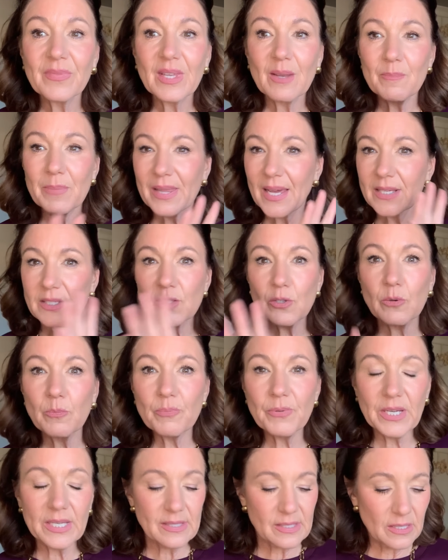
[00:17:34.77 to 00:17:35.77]
But that sort of
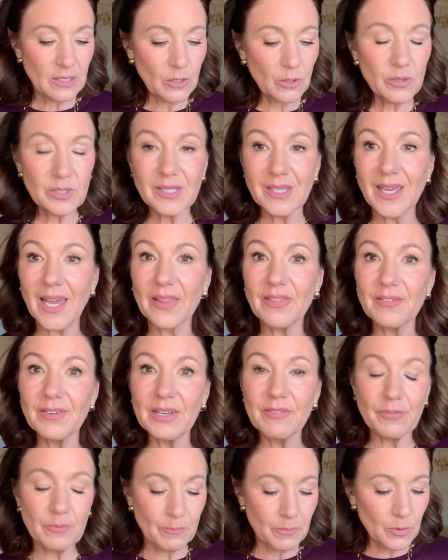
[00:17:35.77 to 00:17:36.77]
brings the look together
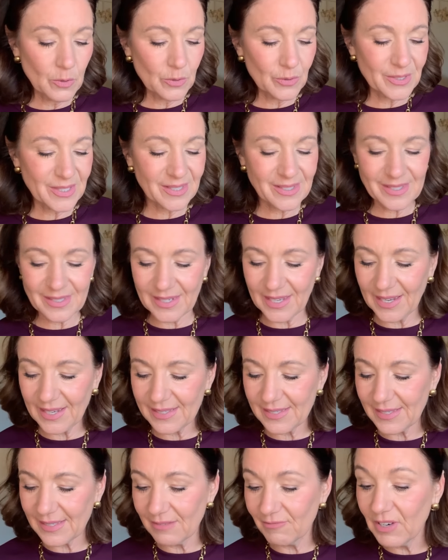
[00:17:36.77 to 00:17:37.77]
even more, doesn't it?
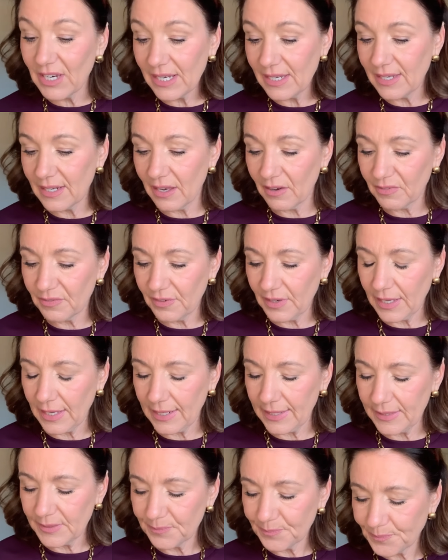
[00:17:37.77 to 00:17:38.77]
It's really lovely.
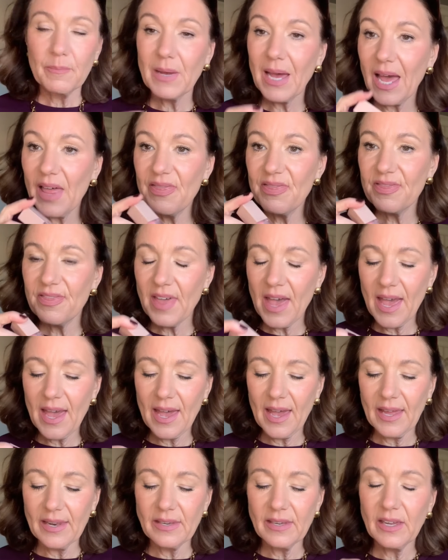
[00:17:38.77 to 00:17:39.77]
And
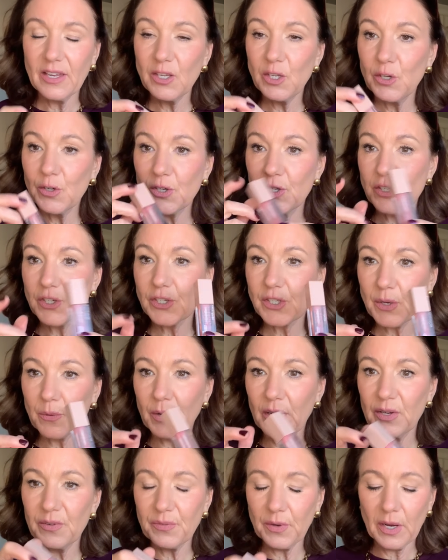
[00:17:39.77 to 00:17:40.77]
then you can just go
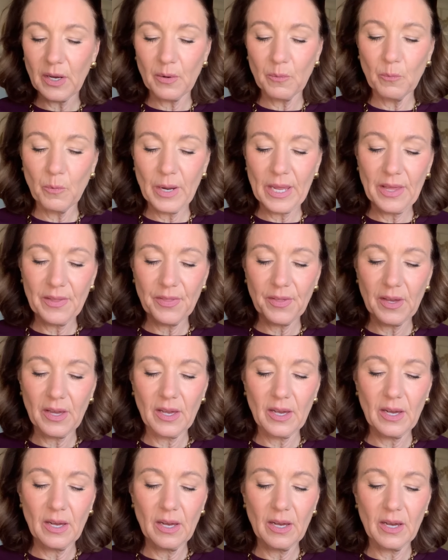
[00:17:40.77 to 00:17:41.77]
over with
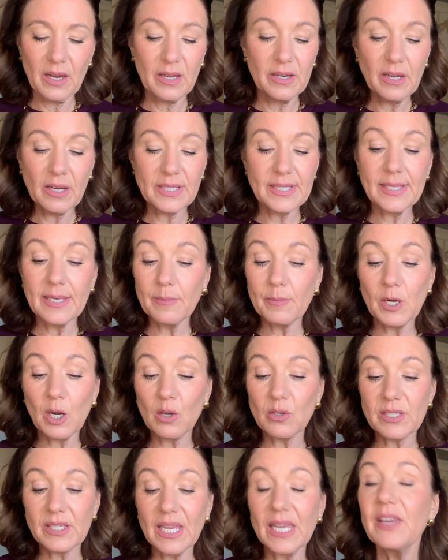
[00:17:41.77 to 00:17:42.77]
a nice lip
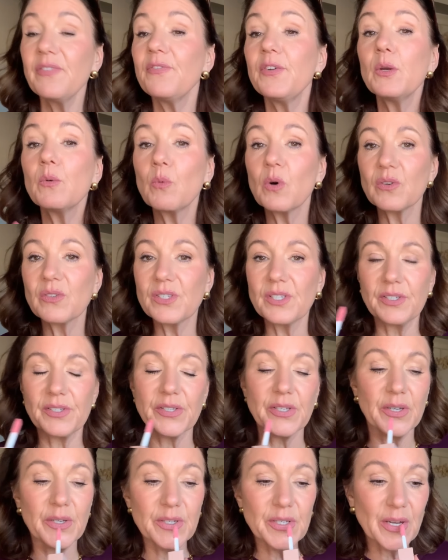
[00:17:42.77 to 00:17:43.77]
gloss if you wanted
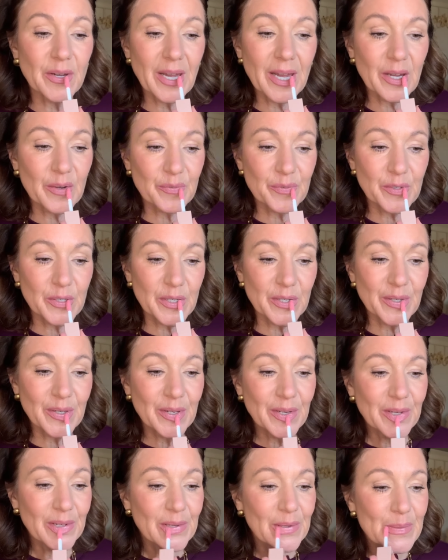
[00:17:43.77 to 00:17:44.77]
to. You don't have to,
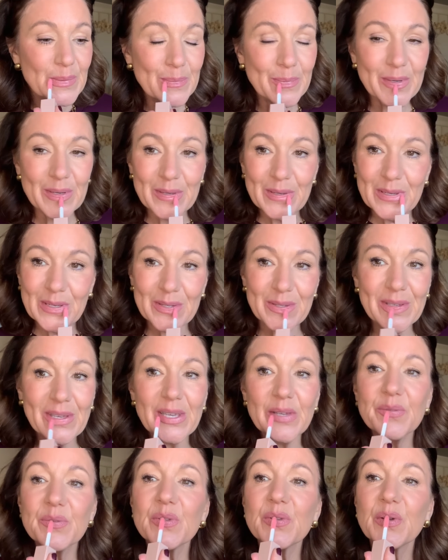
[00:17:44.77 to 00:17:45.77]
but it just
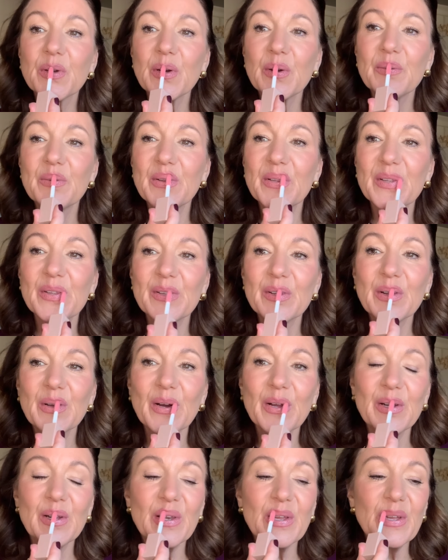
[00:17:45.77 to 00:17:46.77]
gives a
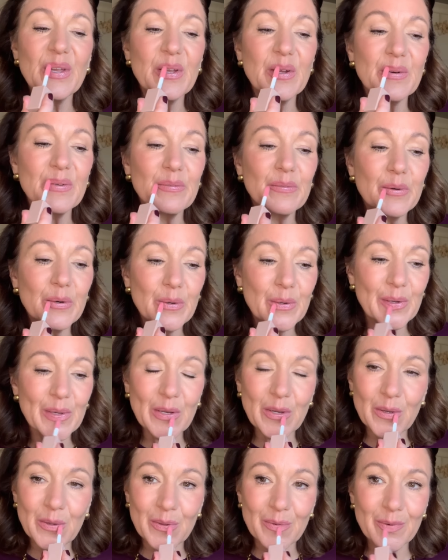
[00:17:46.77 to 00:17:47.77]
slightly more
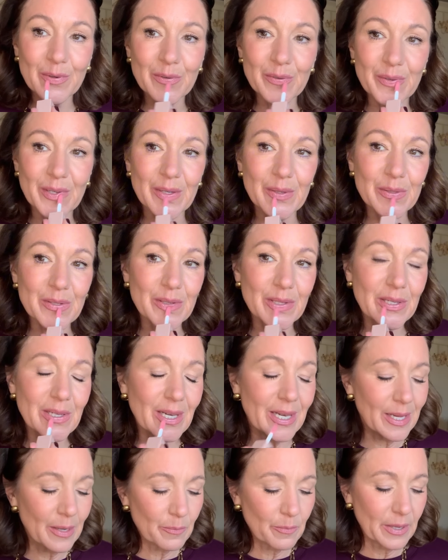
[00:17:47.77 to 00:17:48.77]
youthful feel to the
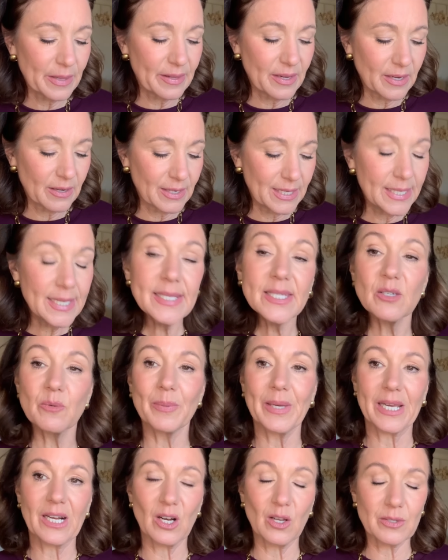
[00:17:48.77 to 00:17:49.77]
lip when they're a little
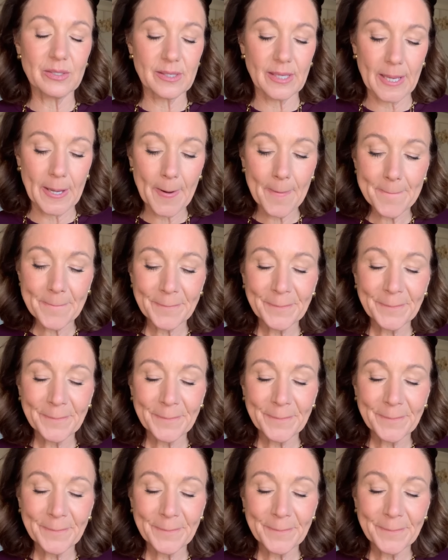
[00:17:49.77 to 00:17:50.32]
bit glossy.